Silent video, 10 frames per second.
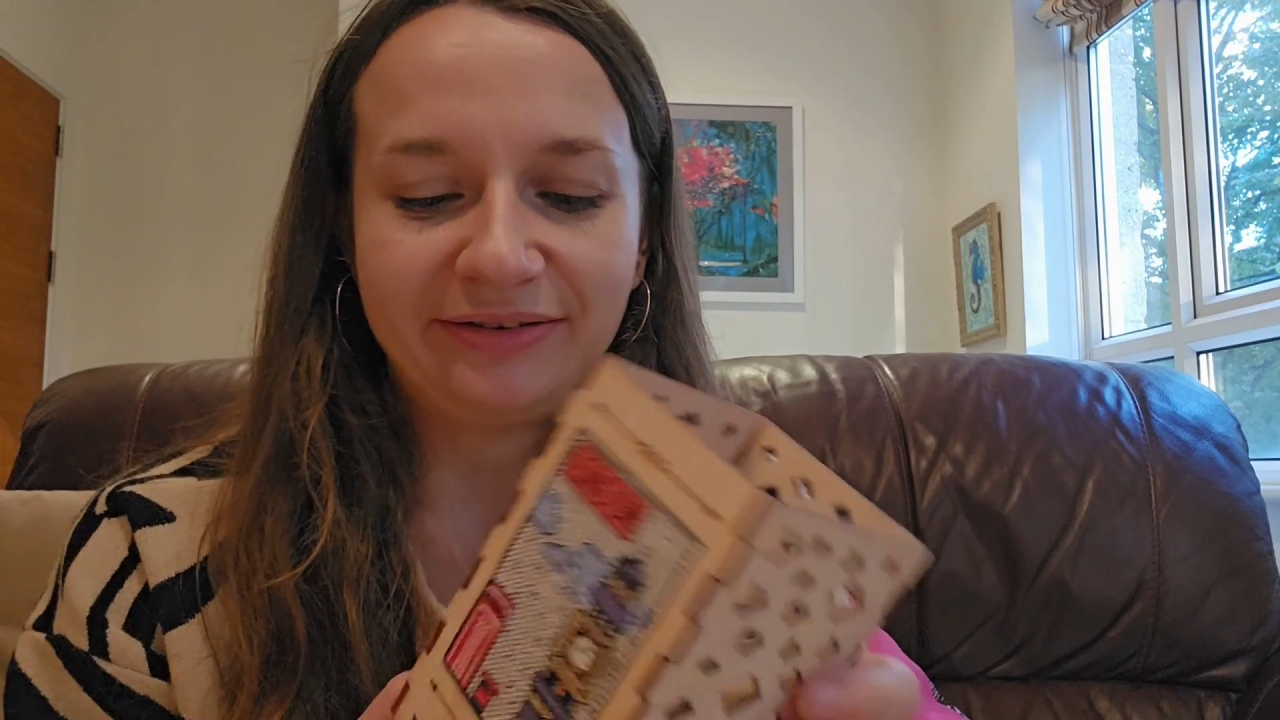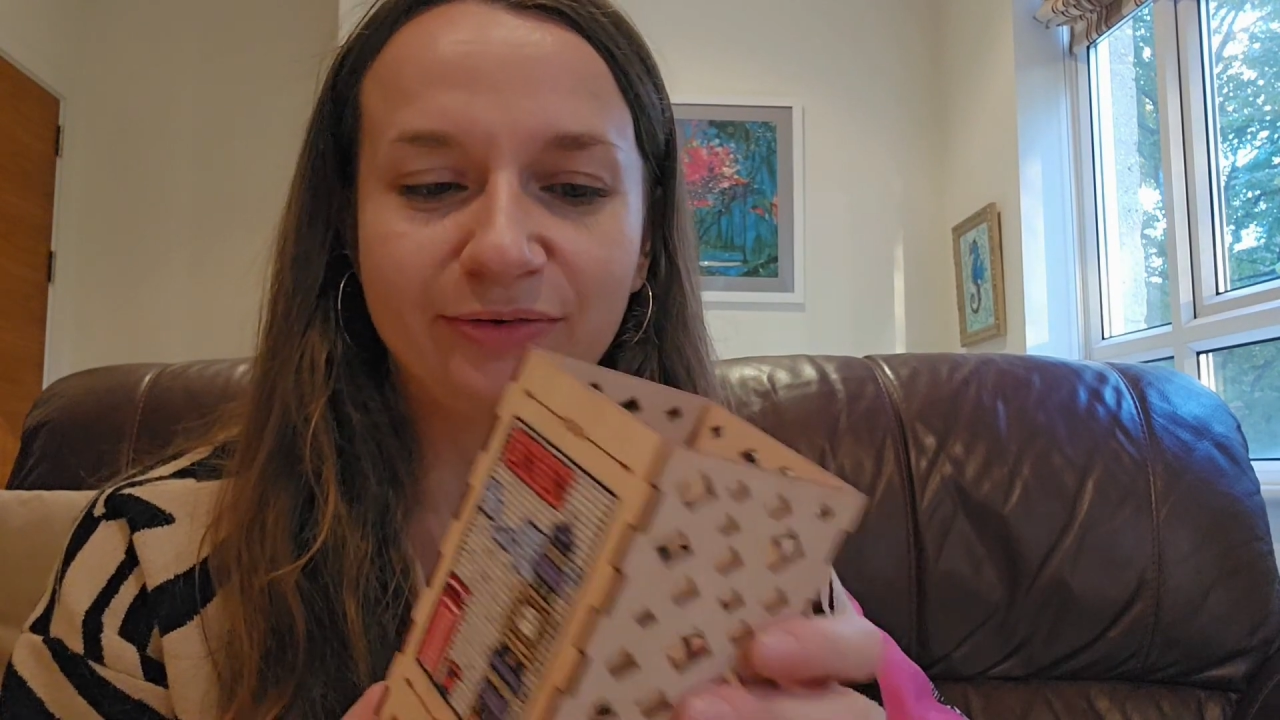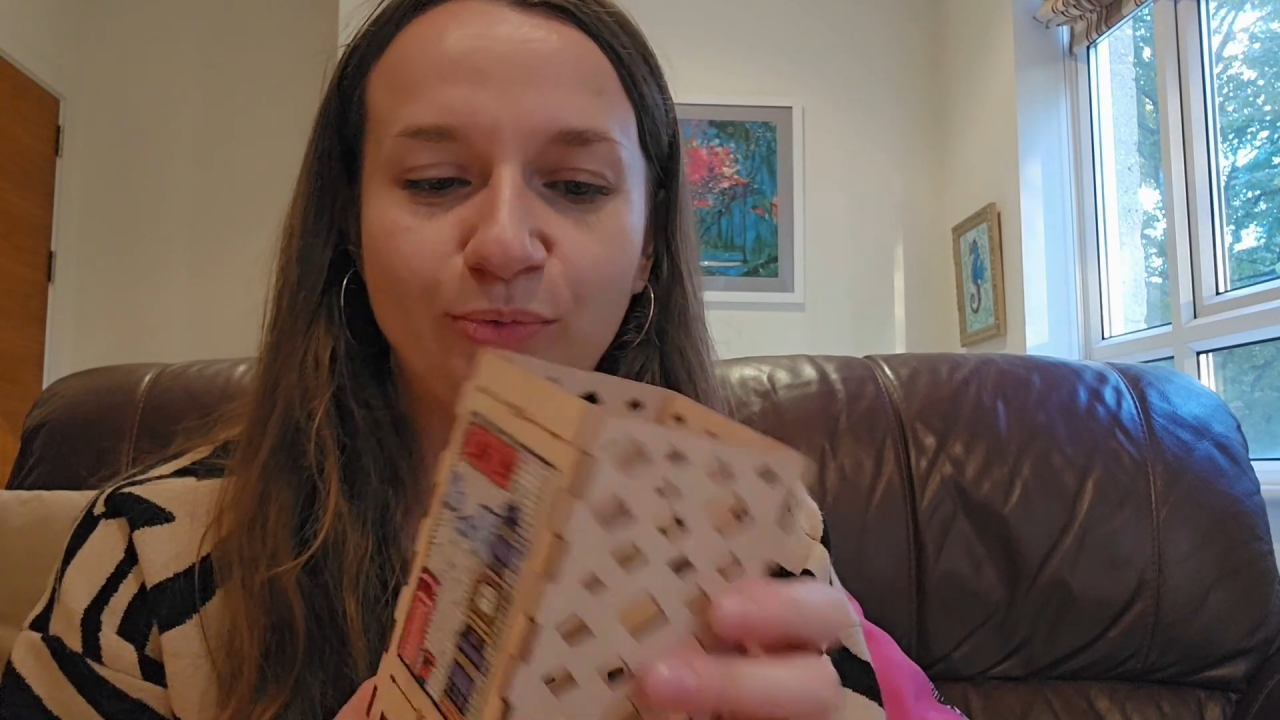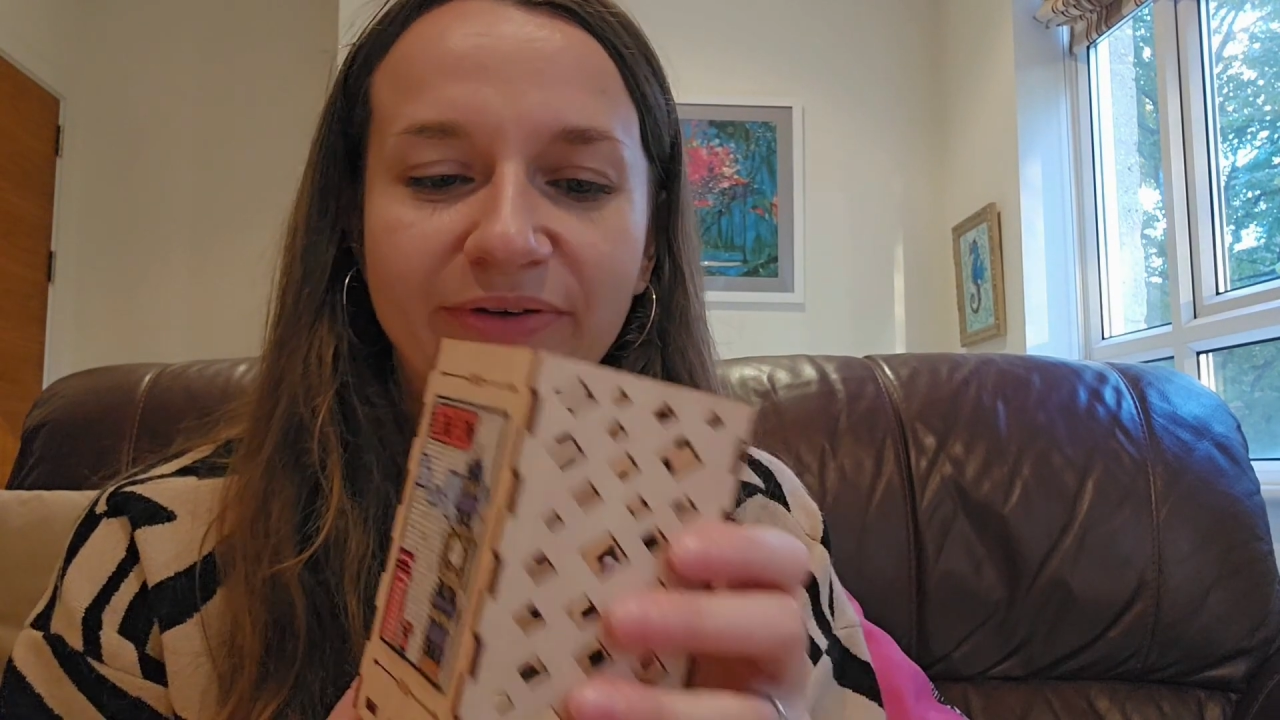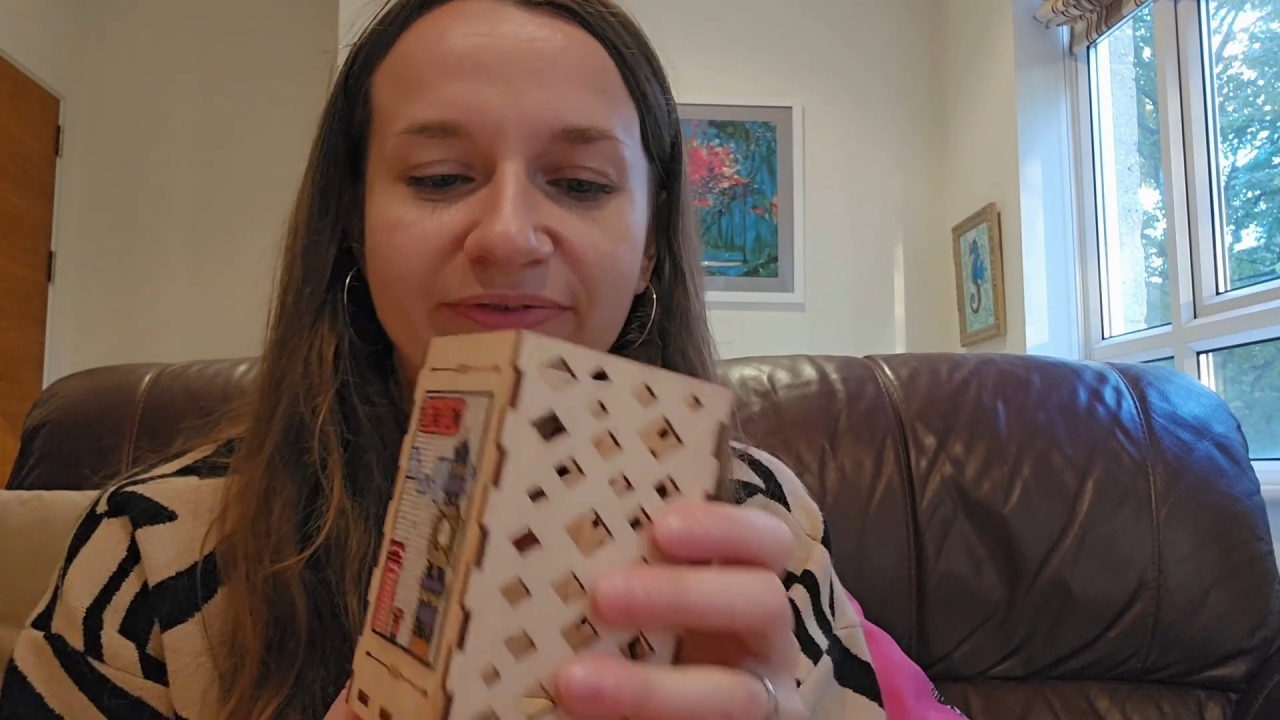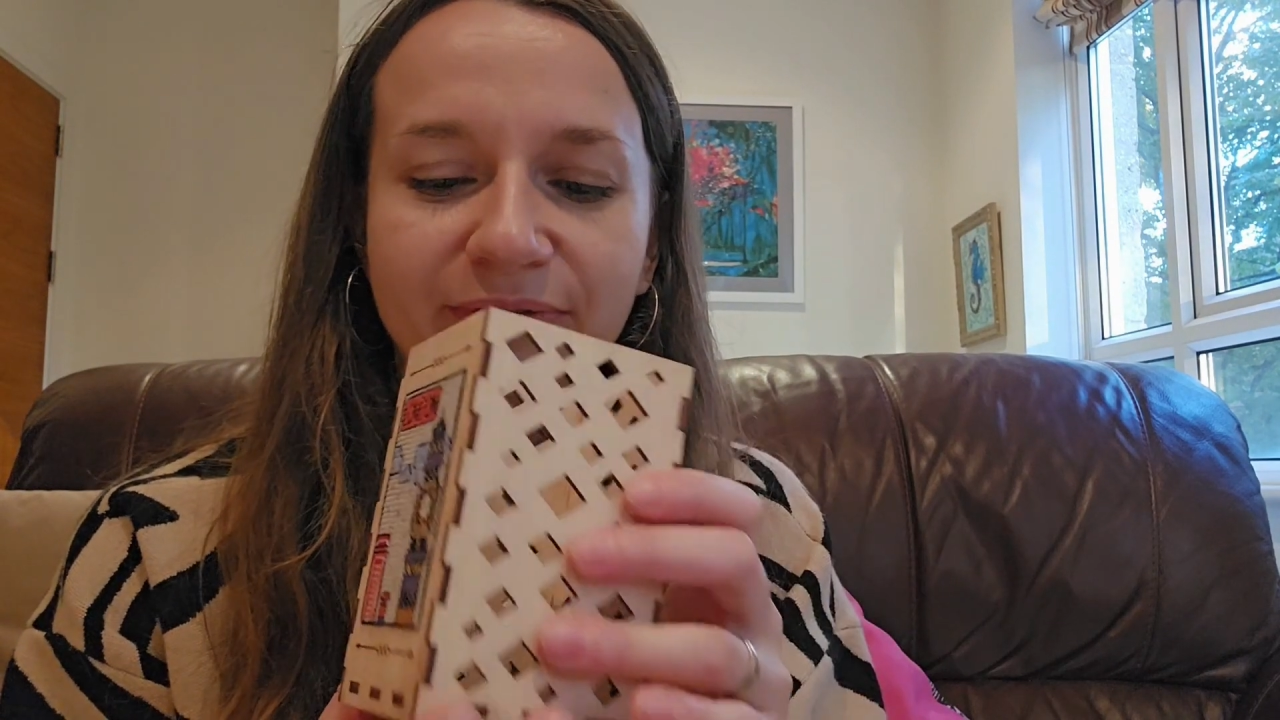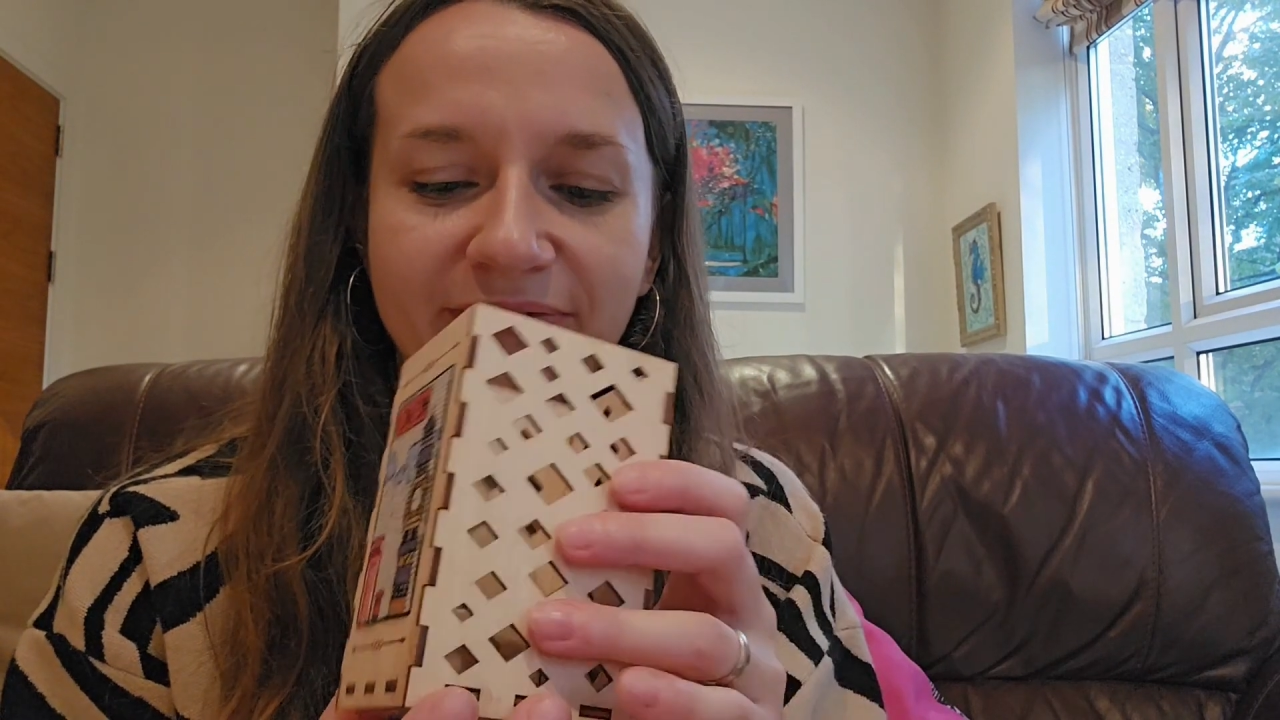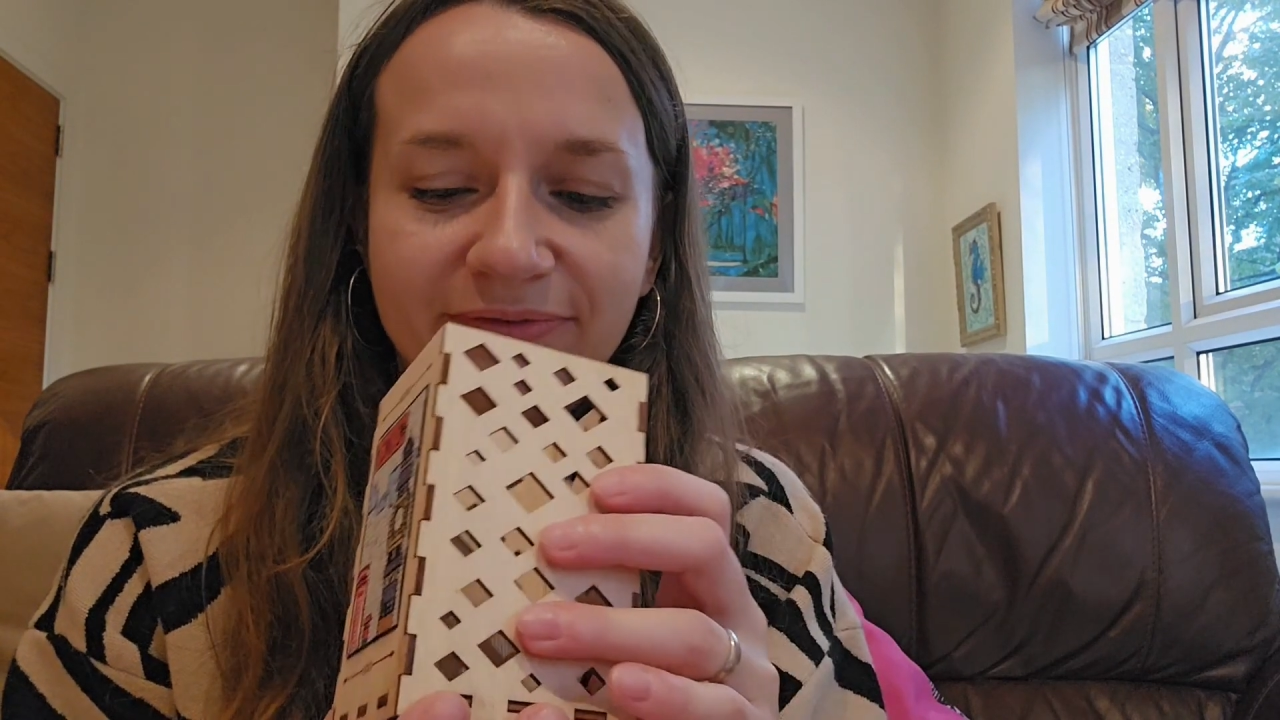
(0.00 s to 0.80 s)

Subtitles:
it with